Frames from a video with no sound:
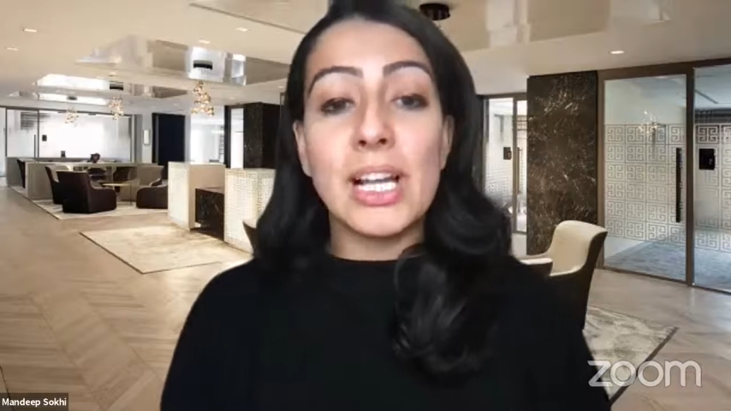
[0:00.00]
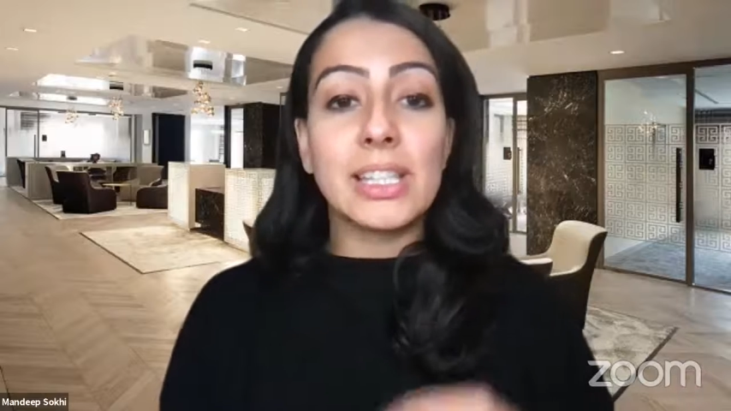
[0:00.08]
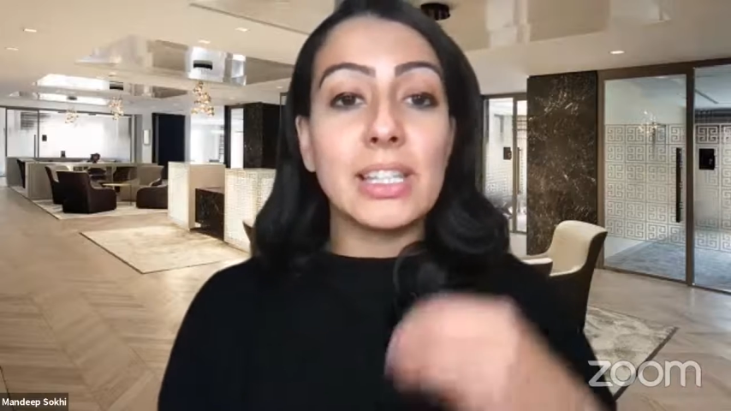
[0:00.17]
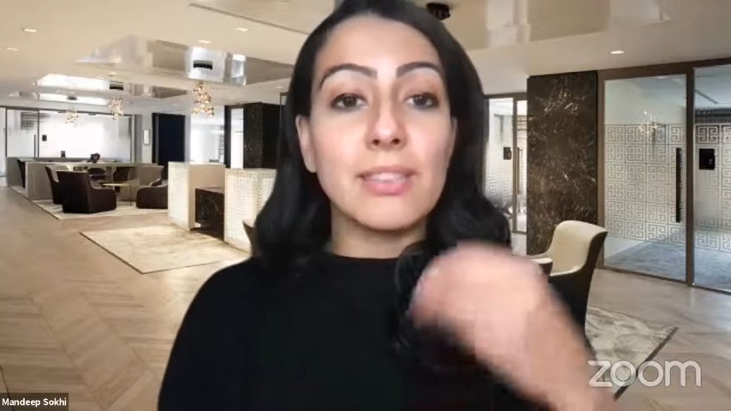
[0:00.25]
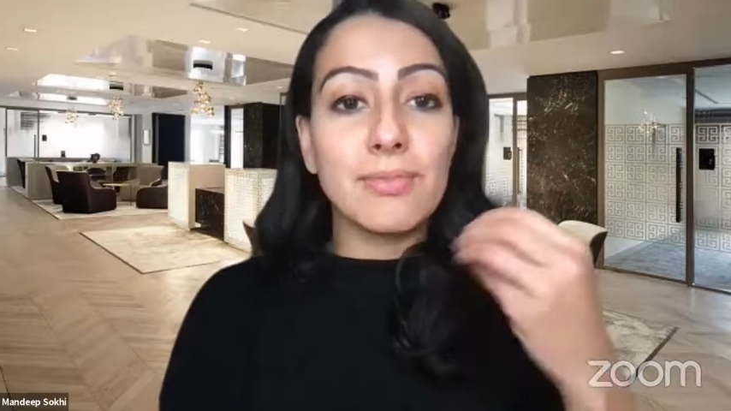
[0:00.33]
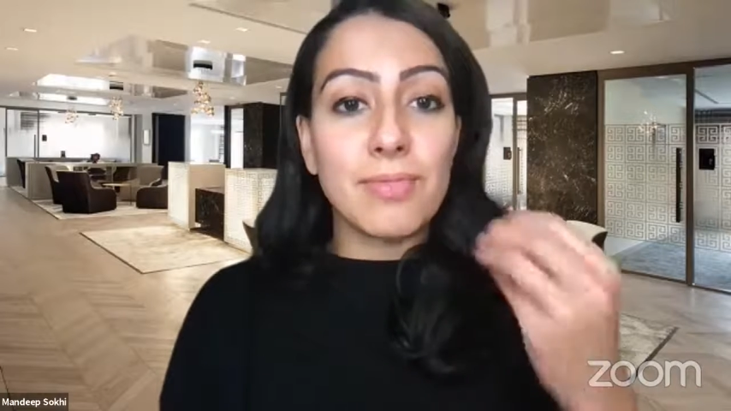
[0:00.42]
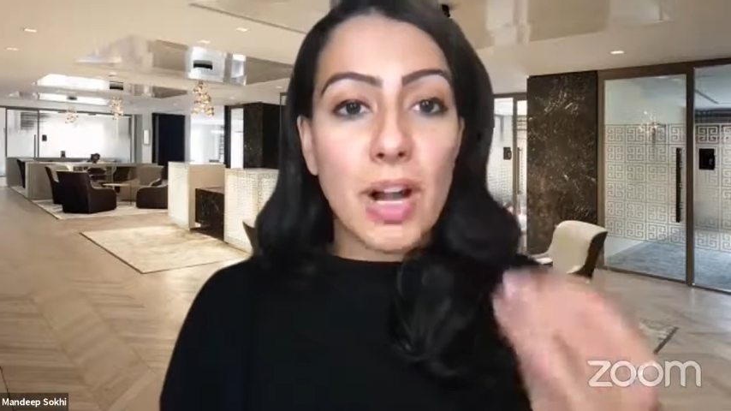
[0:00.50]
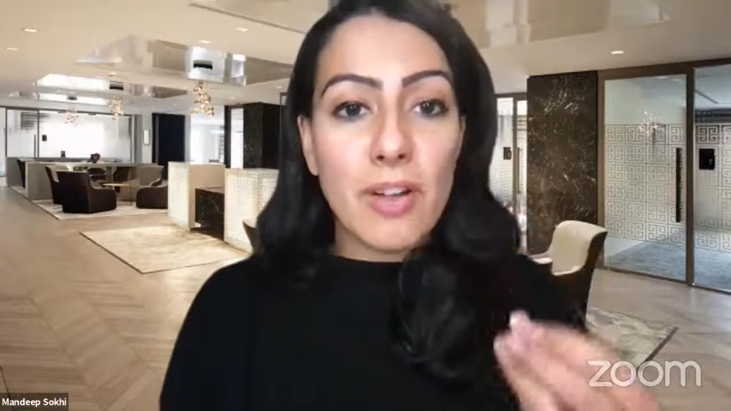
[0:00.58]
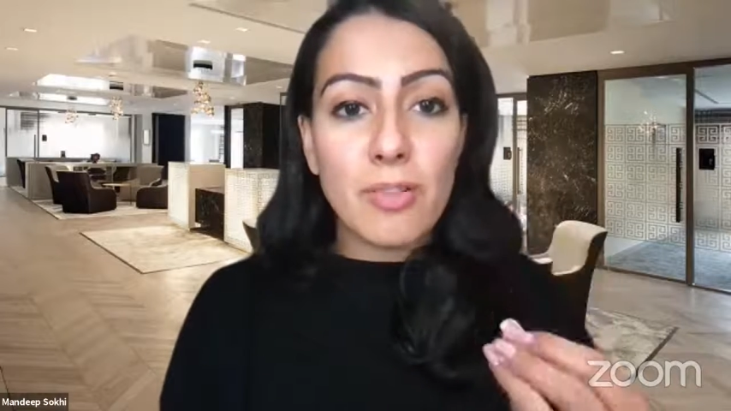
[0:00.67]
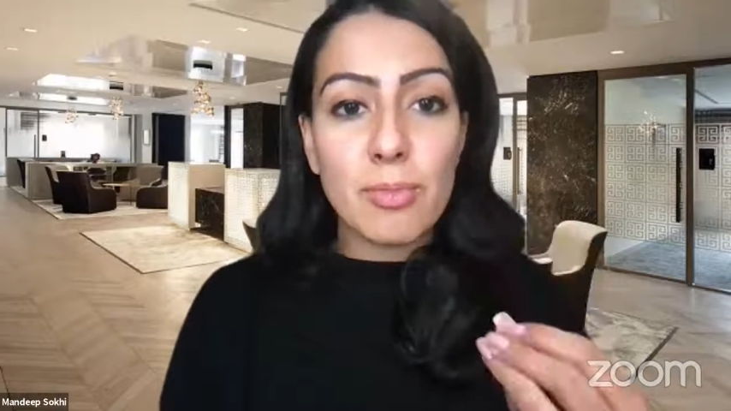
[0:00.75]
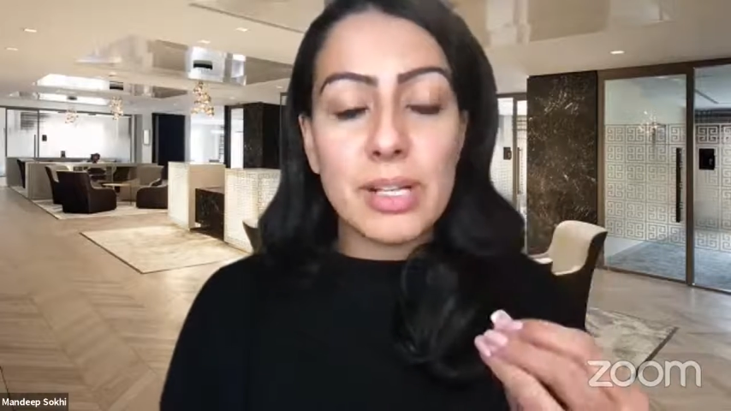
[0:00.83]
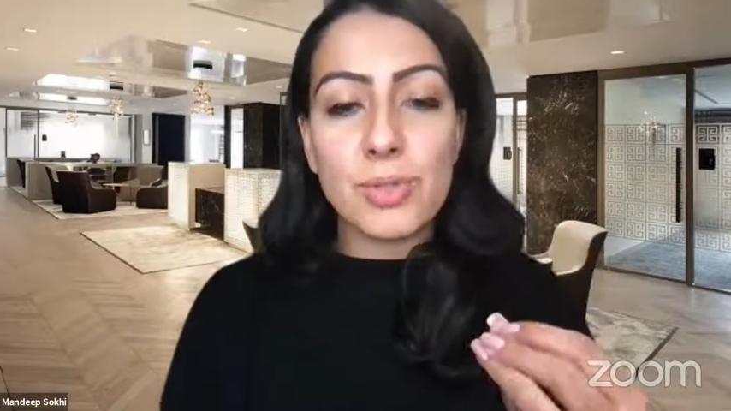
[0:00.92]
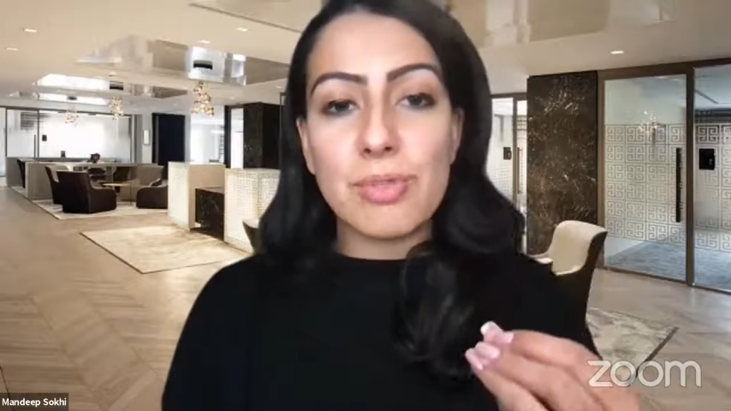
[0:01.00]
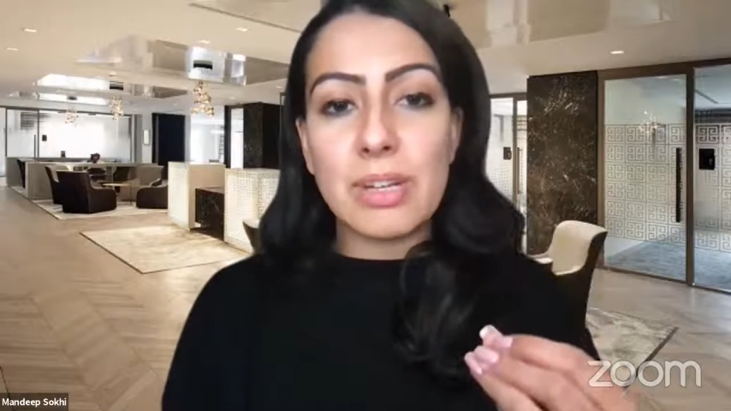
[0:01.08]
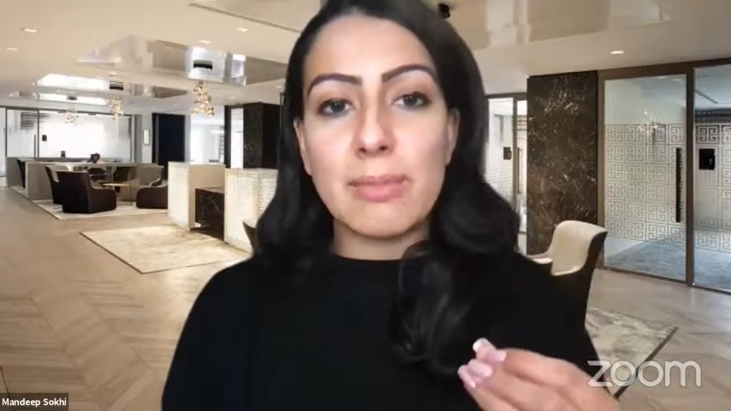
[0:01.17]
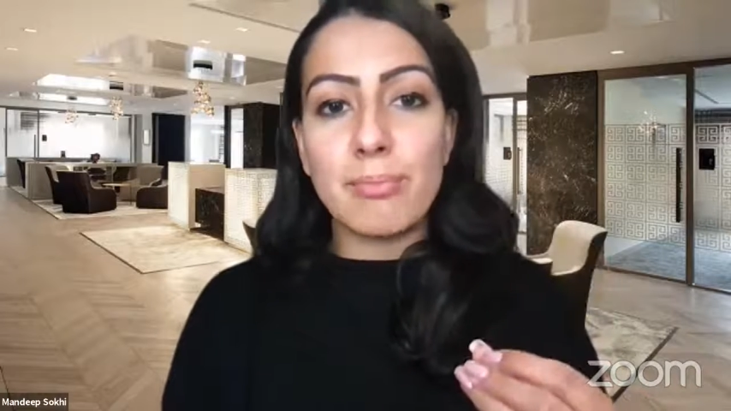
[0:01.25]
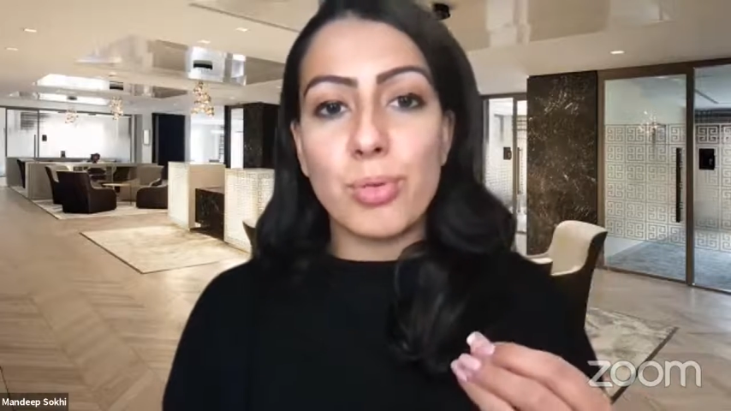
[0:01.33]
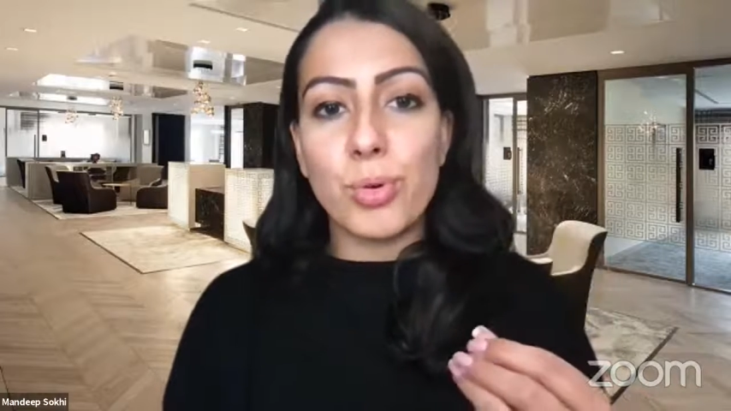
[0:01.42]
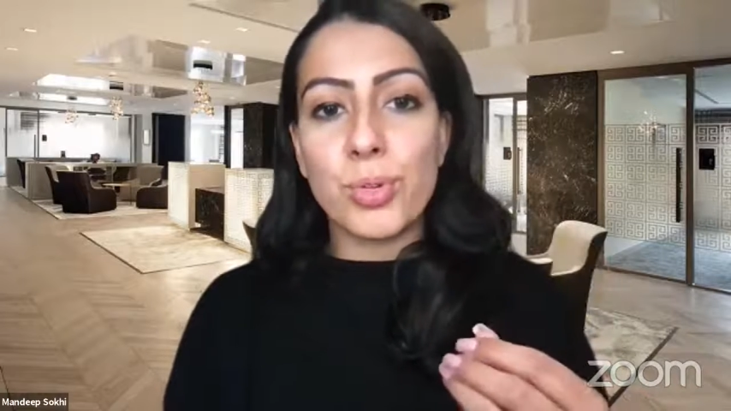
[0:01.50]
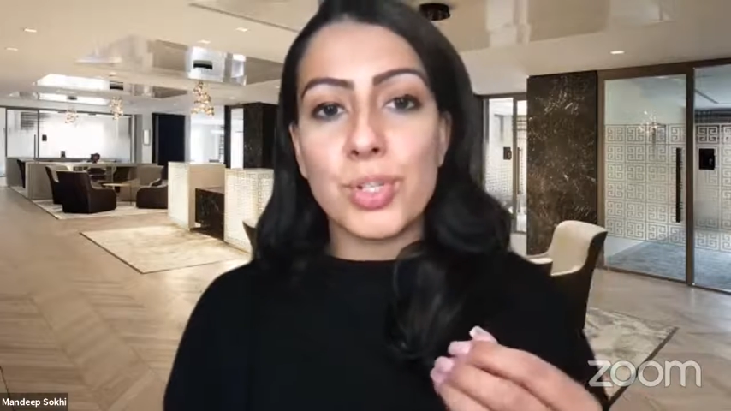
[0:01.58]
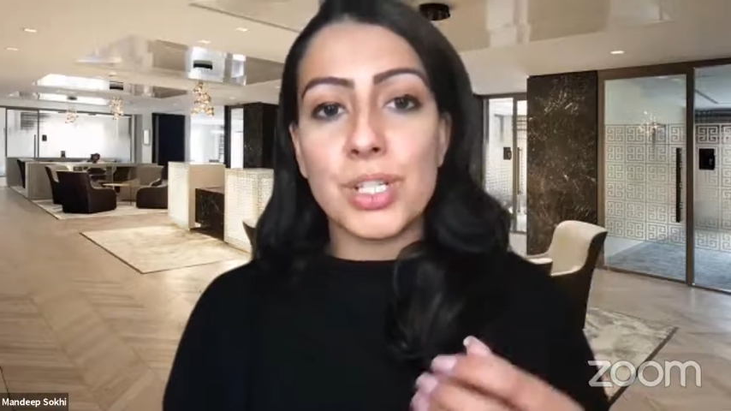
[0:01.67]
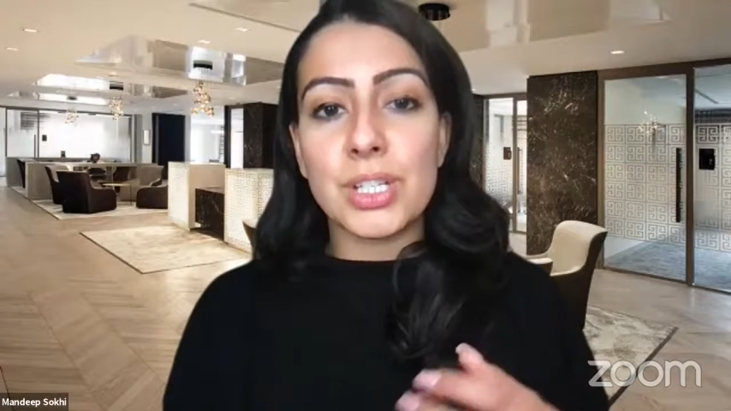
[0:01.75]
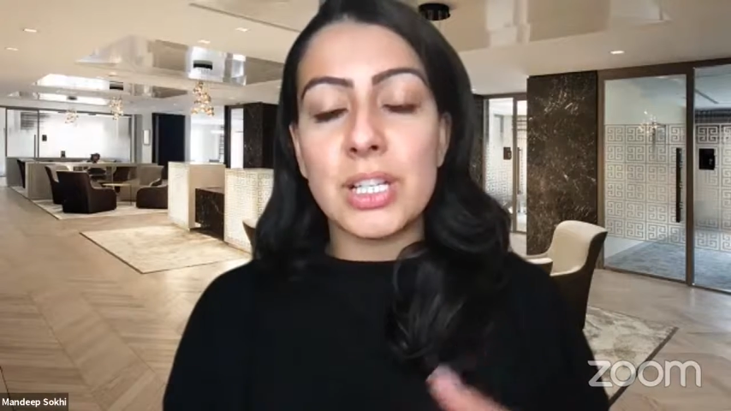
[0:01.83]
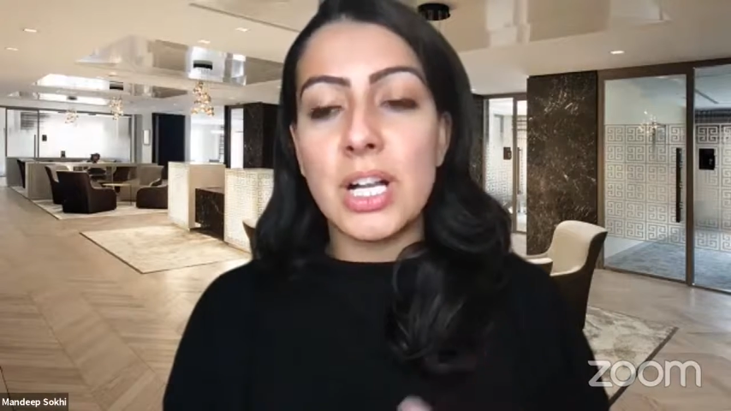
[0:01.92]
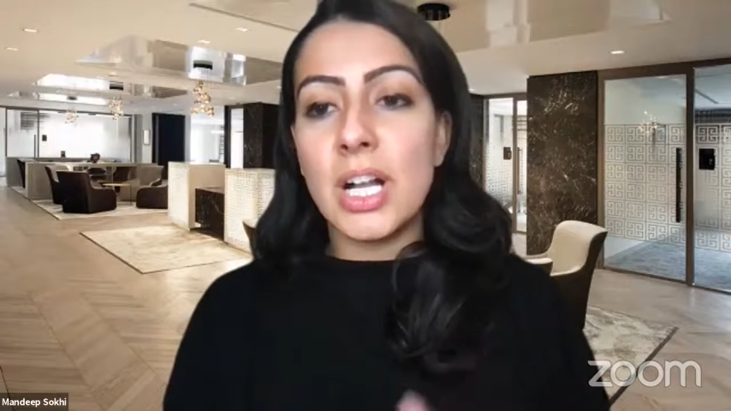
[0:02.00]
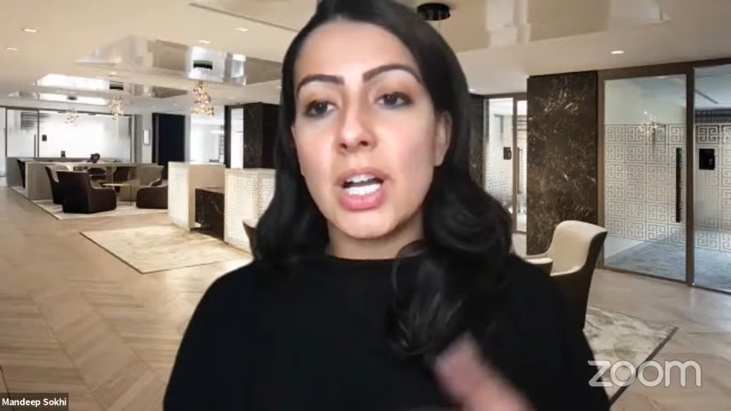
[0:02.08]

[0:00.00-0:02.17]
The environment is really important.